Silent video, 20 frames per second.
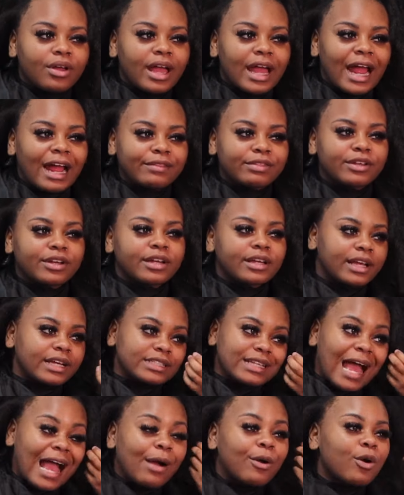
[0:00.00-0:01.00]
after
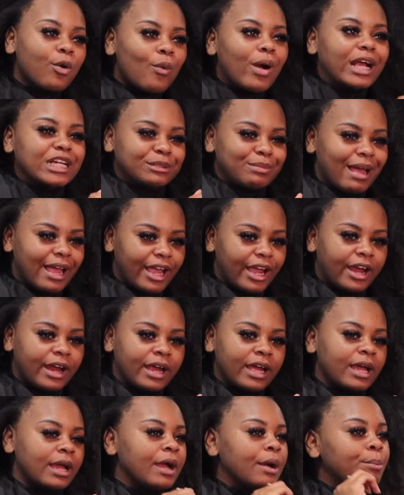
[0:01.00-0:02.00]
because i could wash my
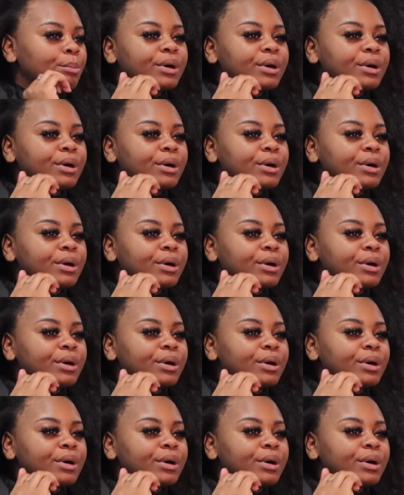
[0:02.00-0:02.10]
hair